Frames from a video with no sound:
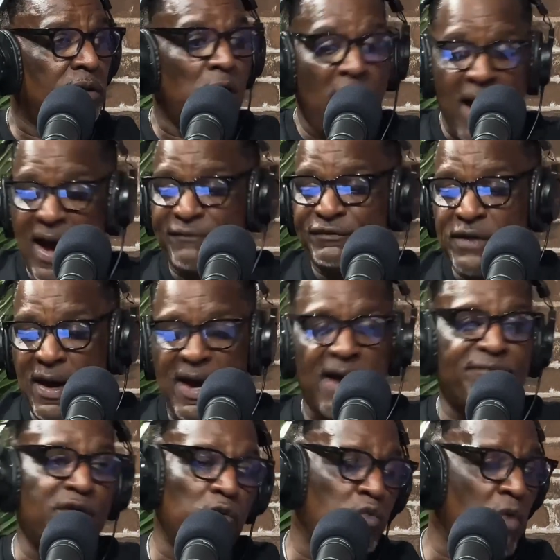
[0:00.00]
You have to
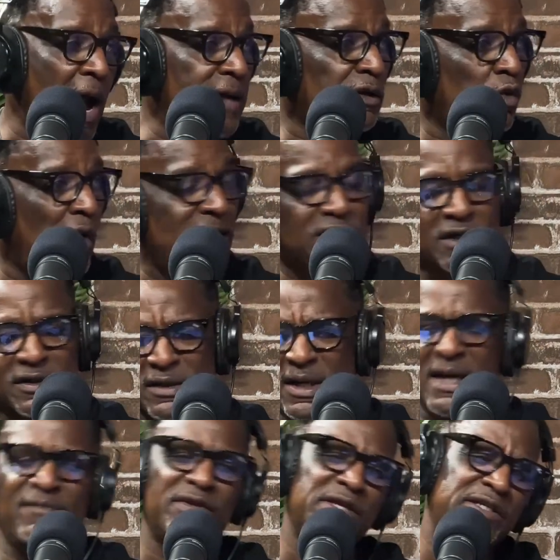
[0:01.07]
have the right questions.
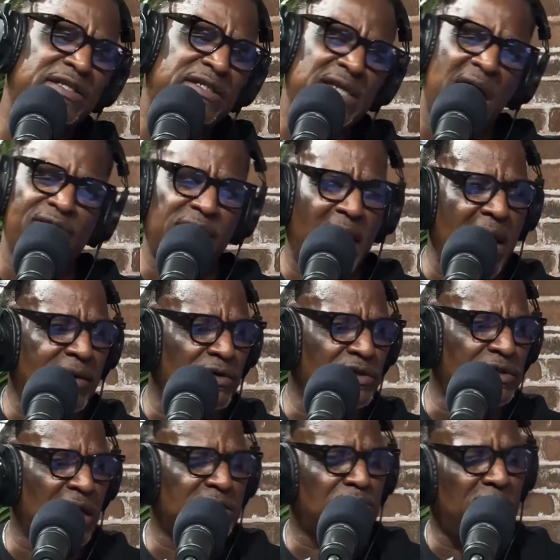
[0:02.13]
Even the 7 acres
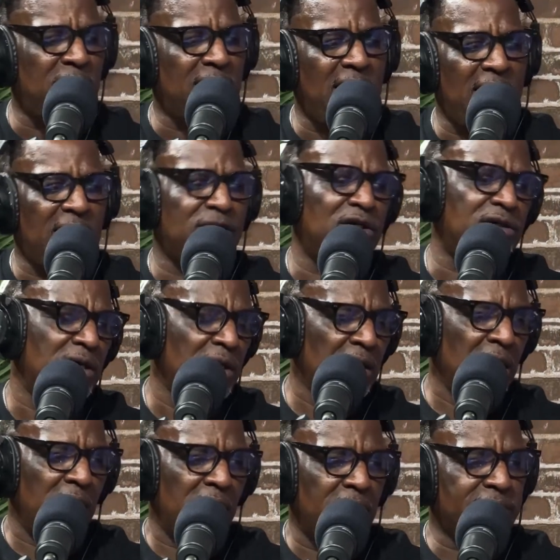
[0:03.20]
that's being handed
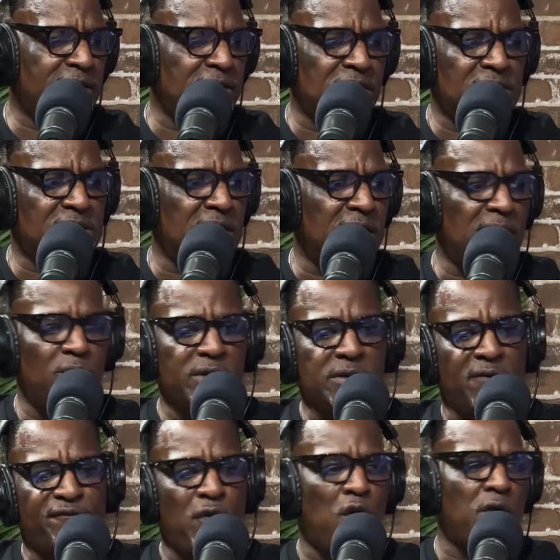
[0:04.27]
to the city with
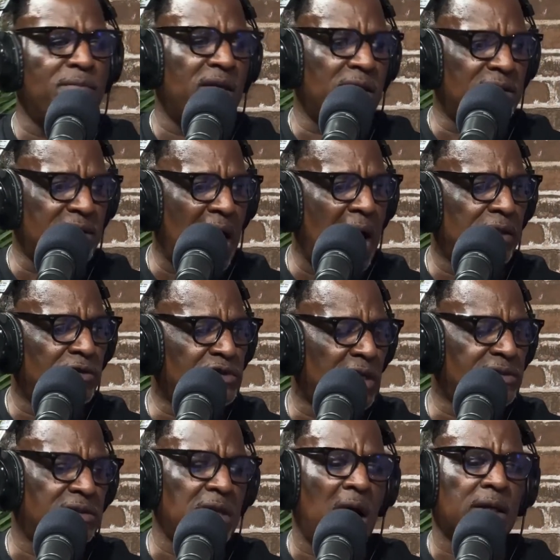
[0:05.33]
the $4 million
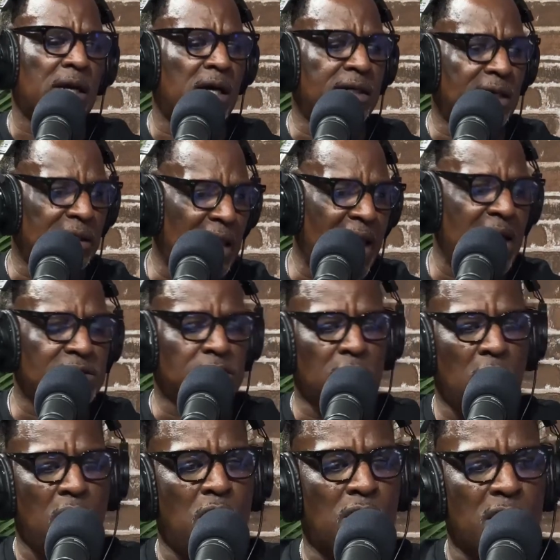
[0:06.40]
that's not going to last
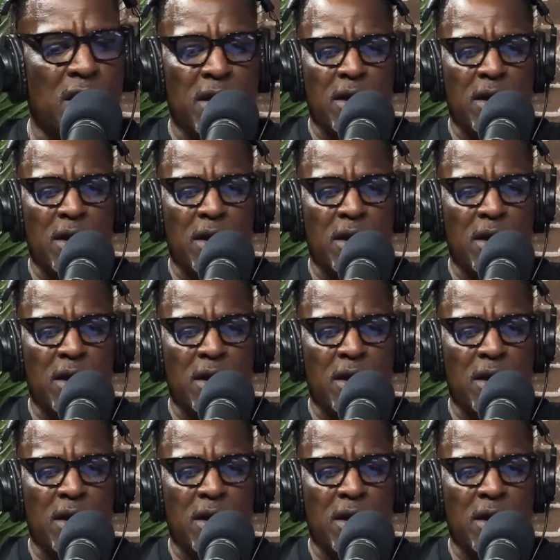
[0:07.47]
long.